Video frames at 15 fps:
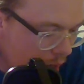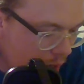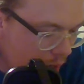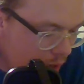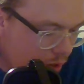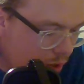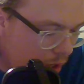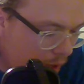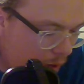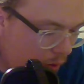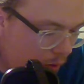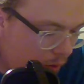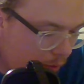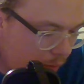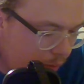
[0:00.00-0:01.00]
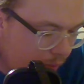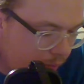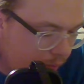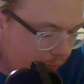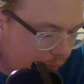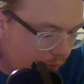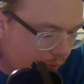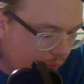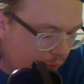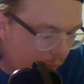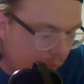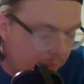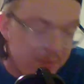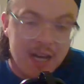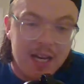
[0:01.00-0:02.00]
So
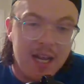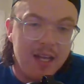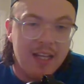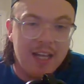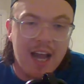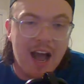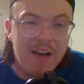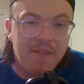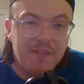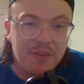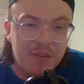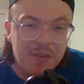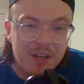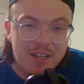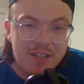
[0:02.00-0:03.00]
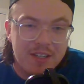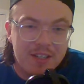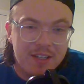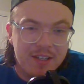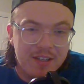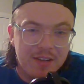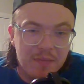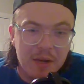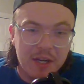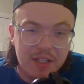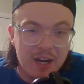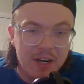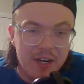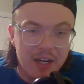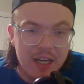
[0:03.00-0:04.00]
immediately after this,
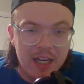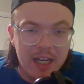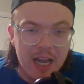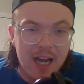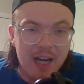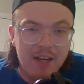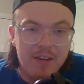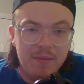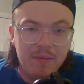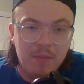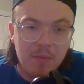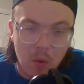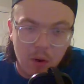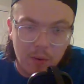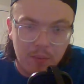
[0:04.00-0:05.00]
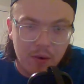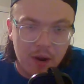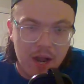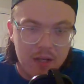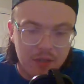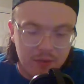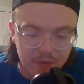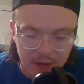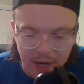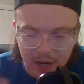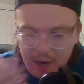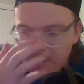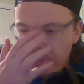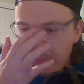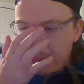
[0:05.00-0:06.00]
McDonough again, more praise for
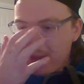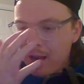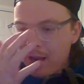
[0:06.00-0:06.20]
him.